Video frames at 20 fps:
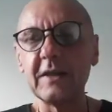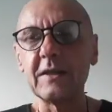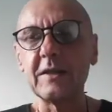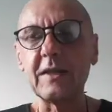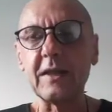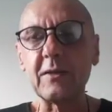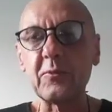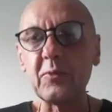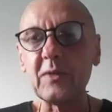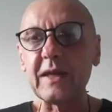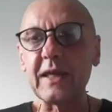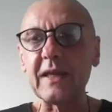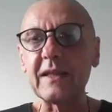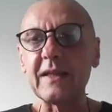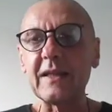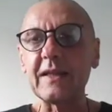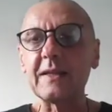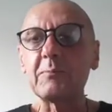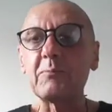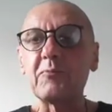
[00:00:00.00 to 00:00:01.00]

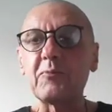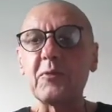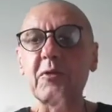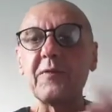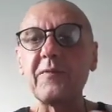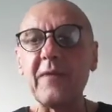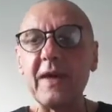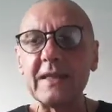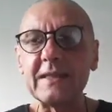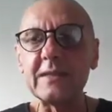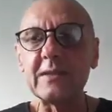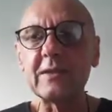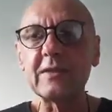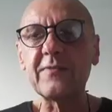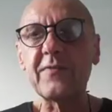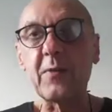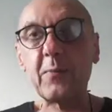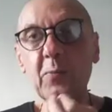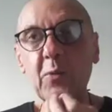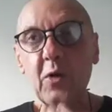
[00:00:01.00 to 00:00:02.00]
that prevents us
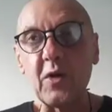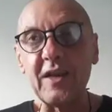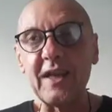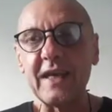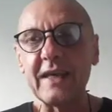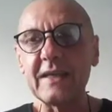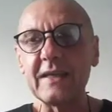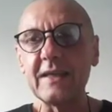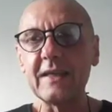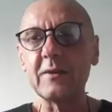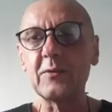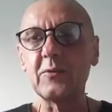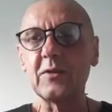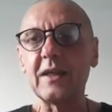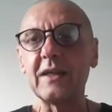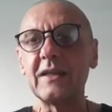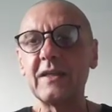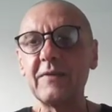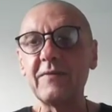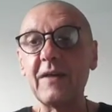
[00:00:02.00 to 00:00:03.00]
from connecting to
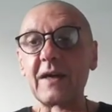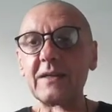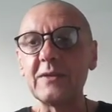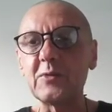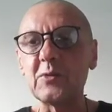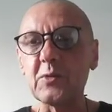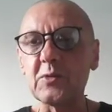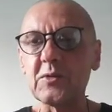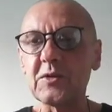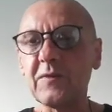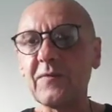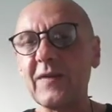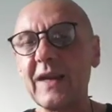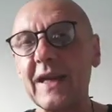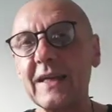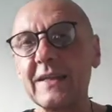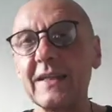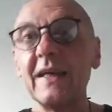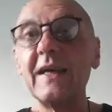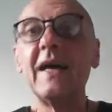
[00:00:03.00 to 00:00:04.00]
that divine source of
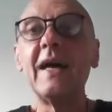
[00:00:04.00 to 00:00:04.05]
light,